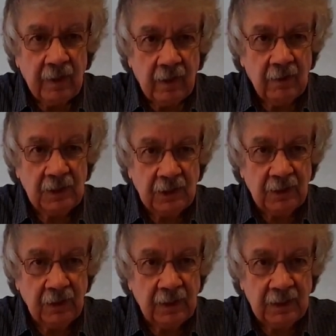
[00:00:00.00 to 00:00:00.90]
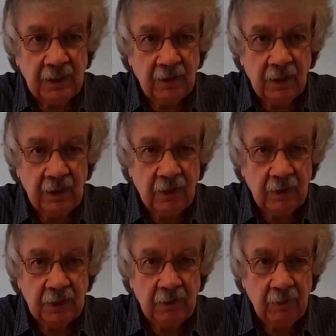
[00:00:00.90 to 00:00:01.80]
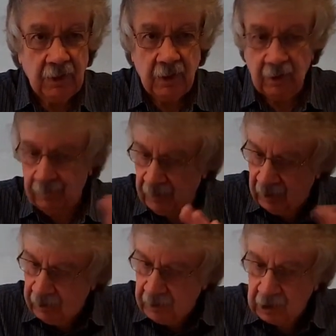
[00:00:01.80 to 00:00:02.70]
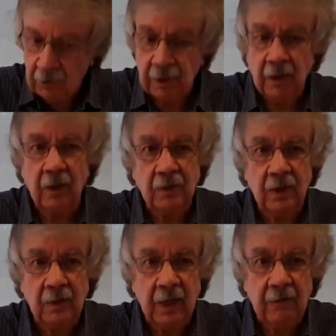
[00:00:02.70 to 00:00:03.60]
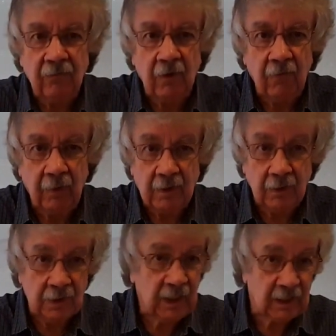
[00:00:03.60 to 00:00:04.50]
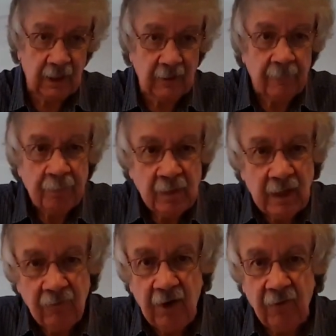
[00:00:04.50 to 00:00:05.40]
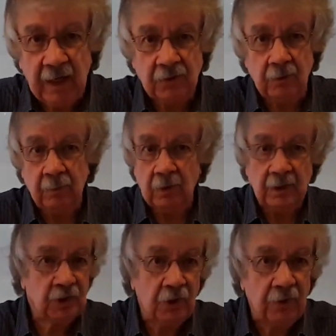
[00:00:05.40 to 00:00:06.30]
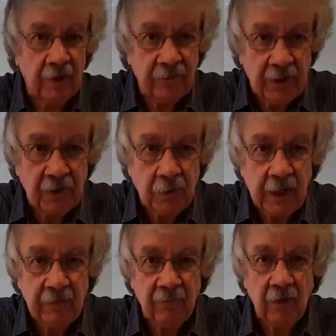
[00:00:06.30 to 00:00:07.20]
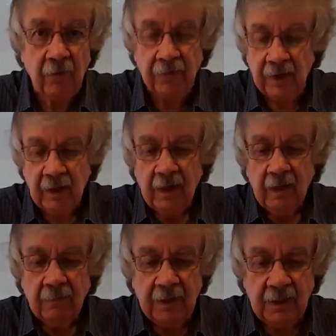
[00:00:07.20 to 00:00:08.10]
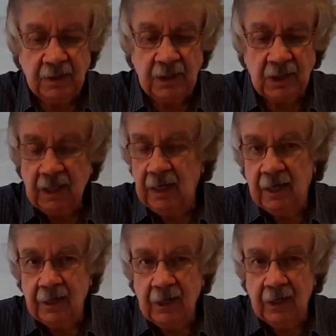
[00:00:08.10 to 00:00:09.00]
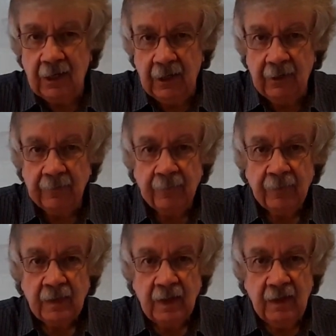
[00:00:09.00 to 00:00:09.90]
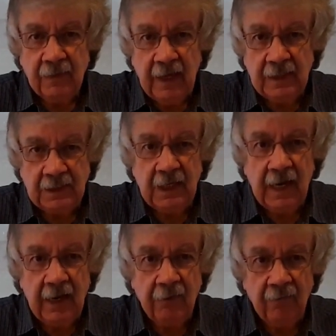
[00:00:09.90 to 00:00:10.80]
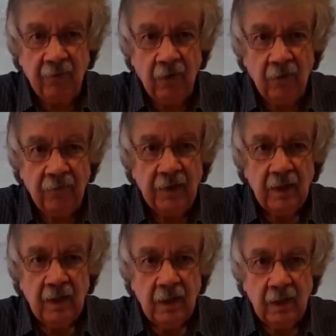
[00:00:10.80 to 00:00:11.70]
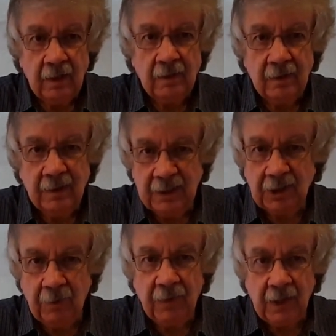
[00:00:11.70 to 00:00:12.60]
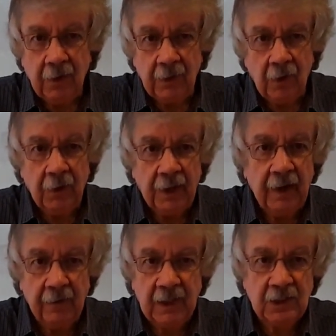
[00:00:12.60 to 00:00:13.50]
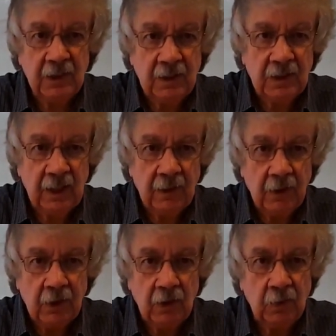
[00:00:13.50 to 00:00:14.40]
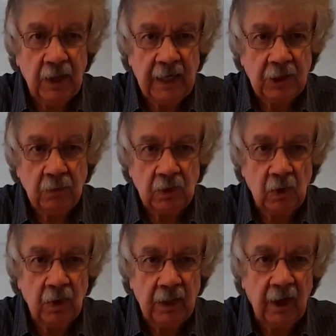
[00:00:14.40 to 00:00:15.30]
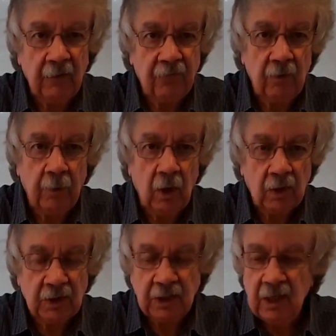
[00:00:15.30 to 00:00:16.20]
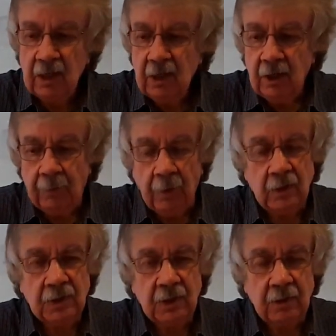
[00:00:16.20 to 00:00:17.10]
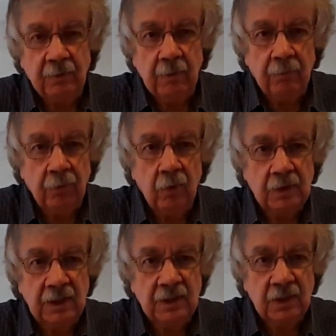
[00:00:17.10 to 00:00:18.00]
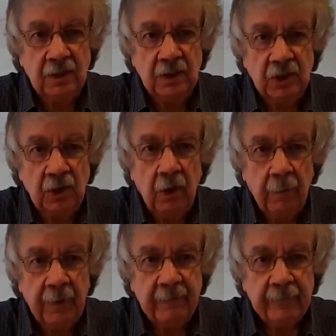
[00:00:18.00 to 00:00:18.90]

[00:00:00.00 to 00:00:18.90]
Chris and Donna tell the Thursday Murder Club, leave this one alone, don't get involved. But of course, that's like a red rag to a bull, and sure enough, they do get involved. Because it's clearly, if the NCA are involved, there's something going on here. And it turns out that Kurdesh was looking after a box that had been brought into his shop.